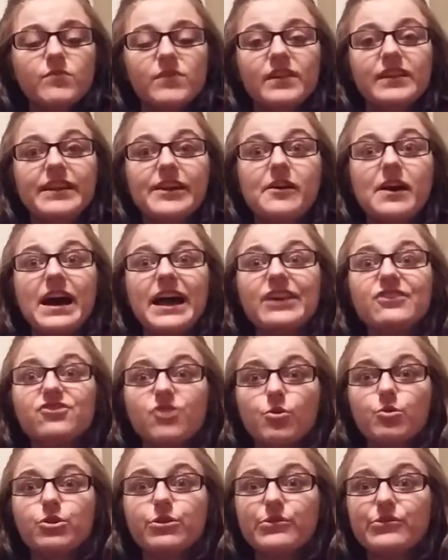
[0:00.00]
Now, I
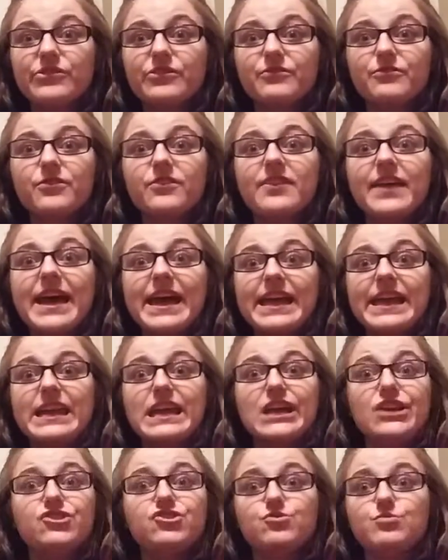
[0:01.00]
don't use it for that, and
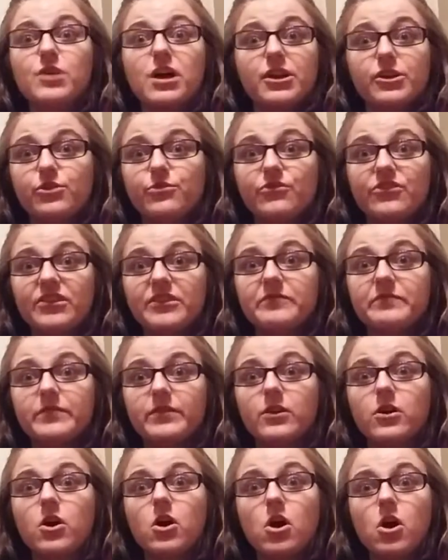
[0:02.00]
I do not use it
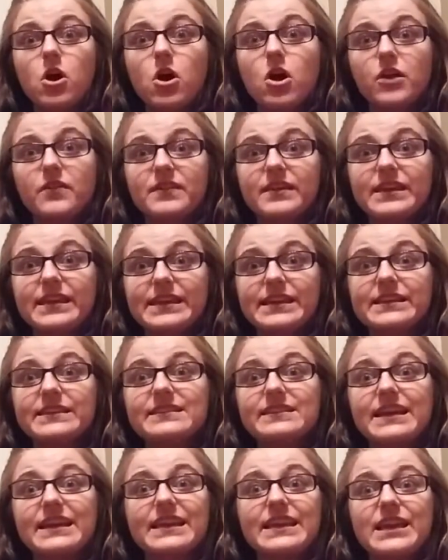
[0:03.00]
on the kids.
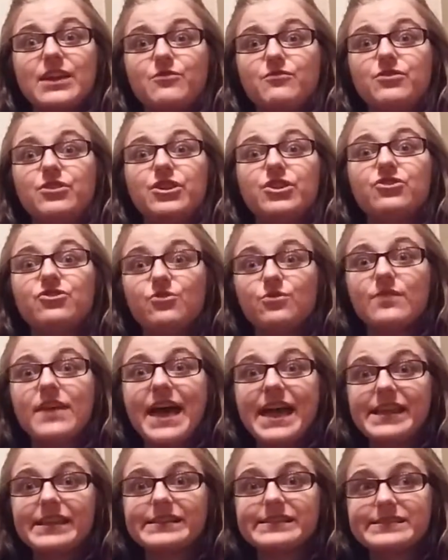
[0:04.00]
I can't really do
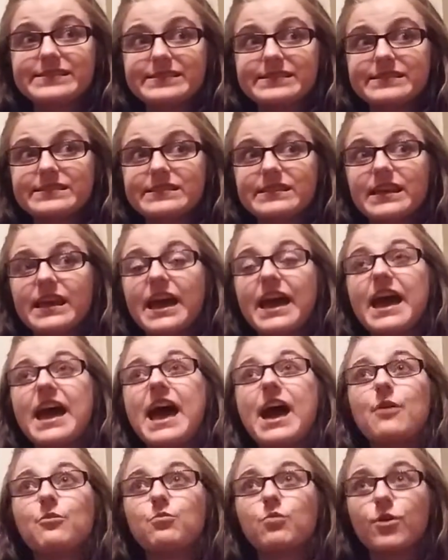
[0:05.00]
that
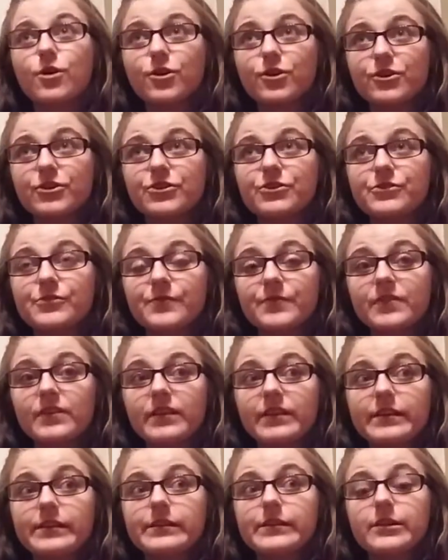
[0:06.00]
at work.
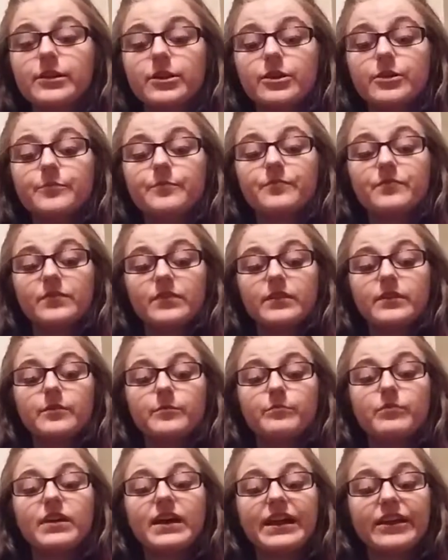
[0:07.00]

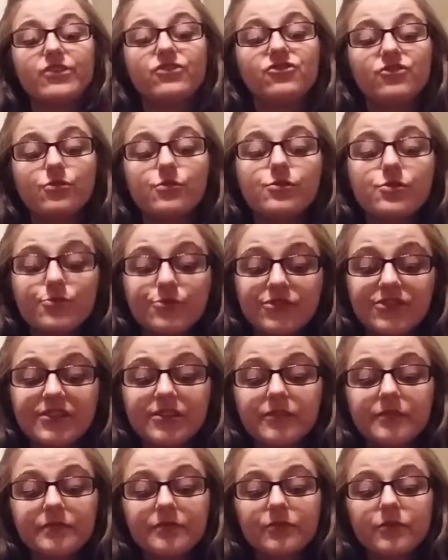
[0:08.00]
But I do use
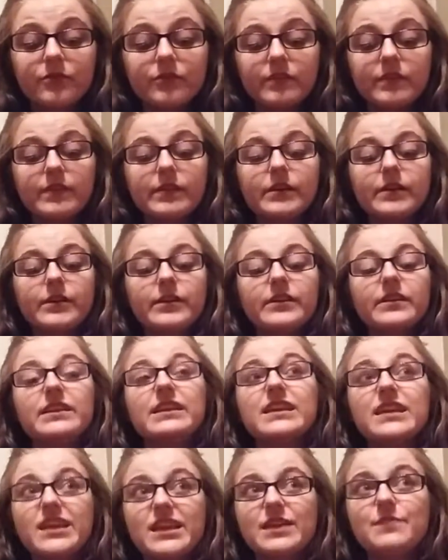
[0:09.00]
it
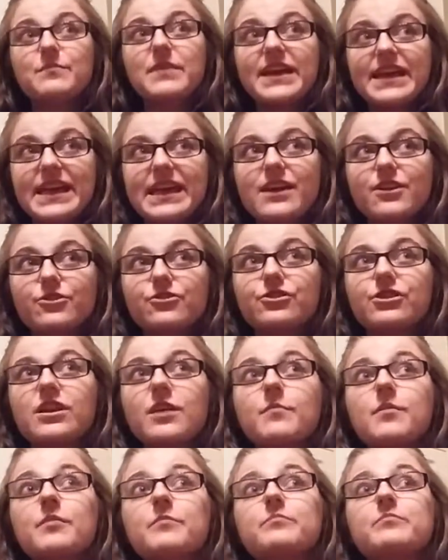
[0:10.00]
in my hand
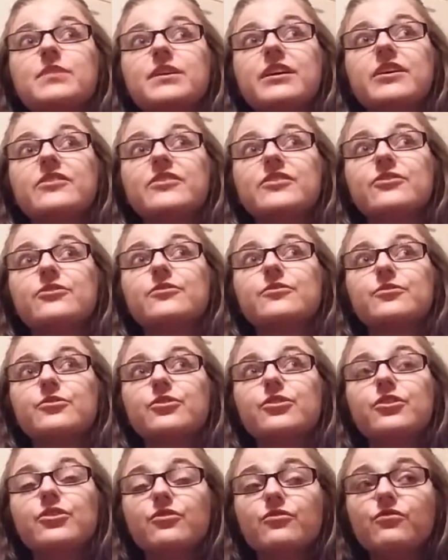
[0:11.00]
cream because it's
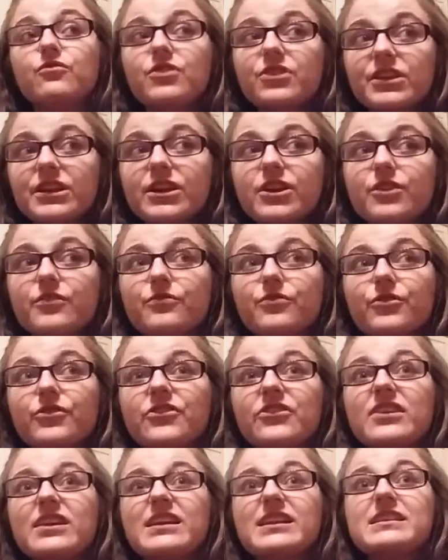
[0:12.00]
really good for
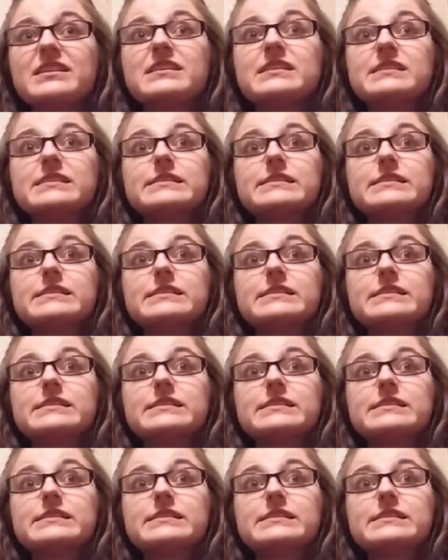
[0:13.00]
skin.